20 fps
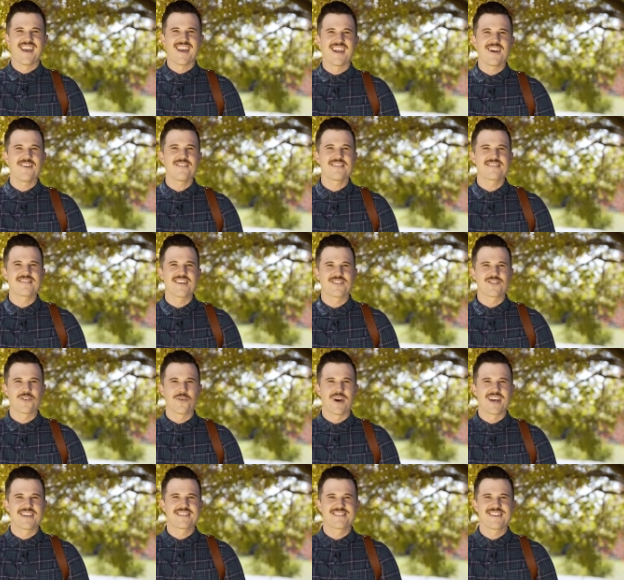Here in the Central
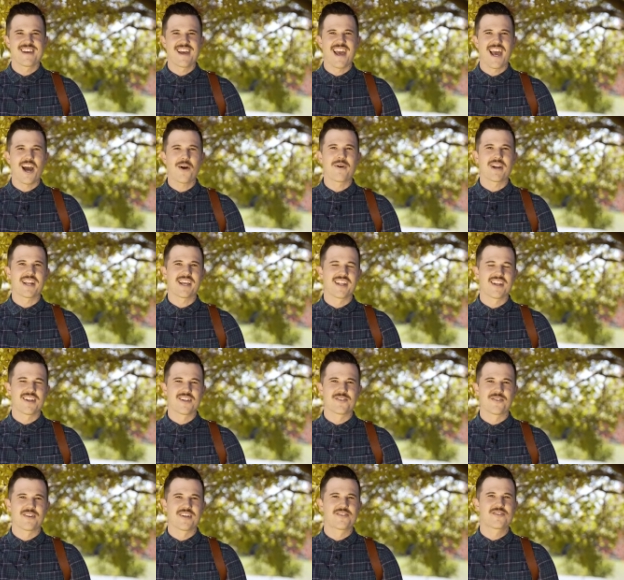West, our wedding
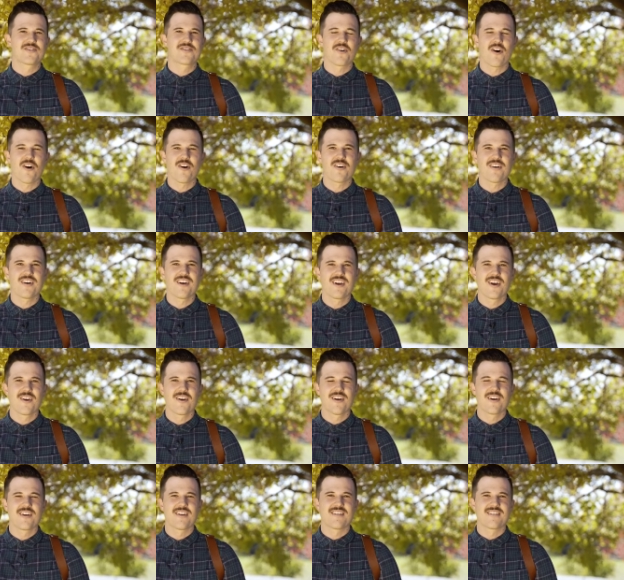industry is strong,
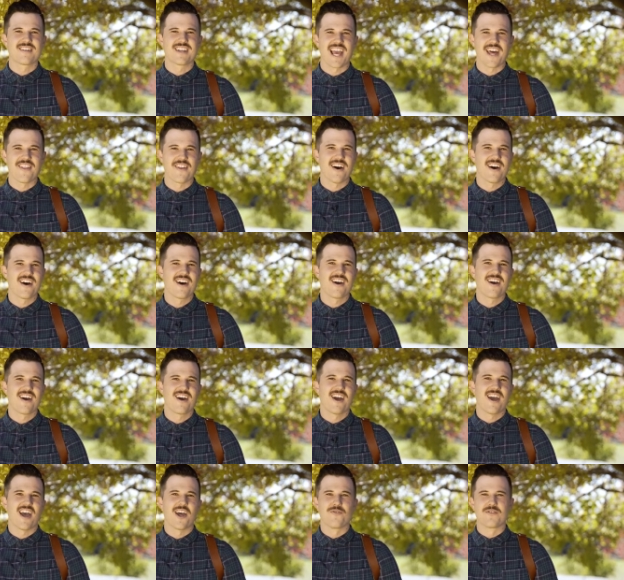together
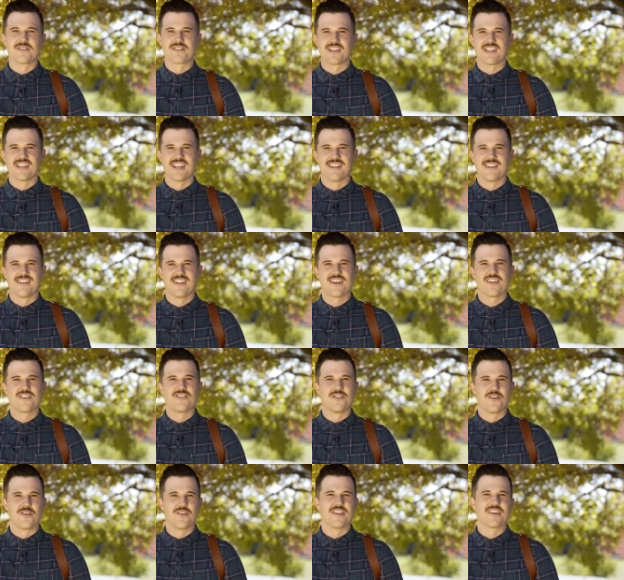and resilient
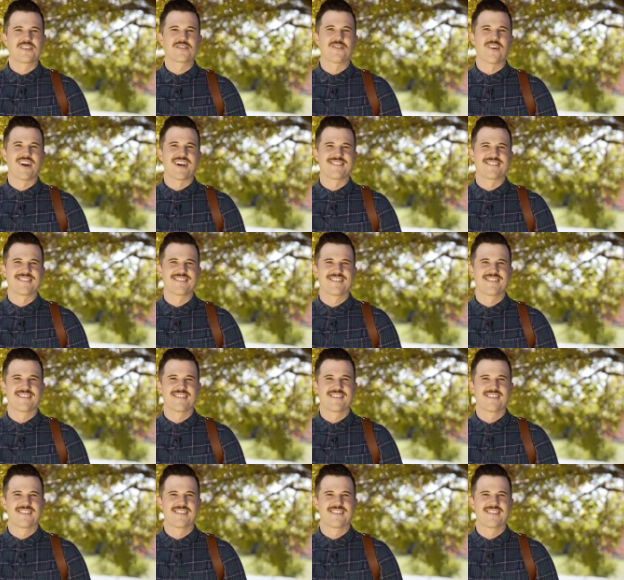during this crisis.